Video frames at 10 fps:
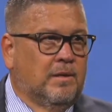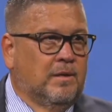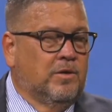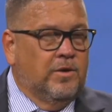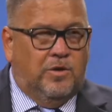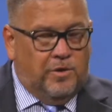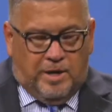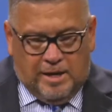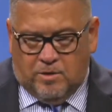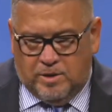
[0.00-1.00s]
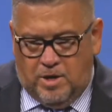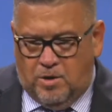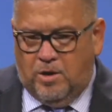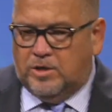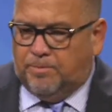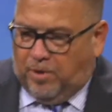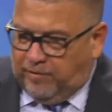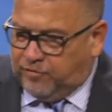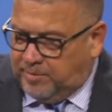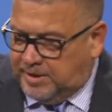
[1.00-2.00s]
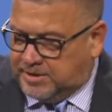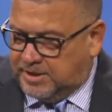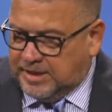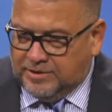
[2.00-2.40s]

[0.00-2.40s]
You're, you're not going, no, no, depart from me, he says.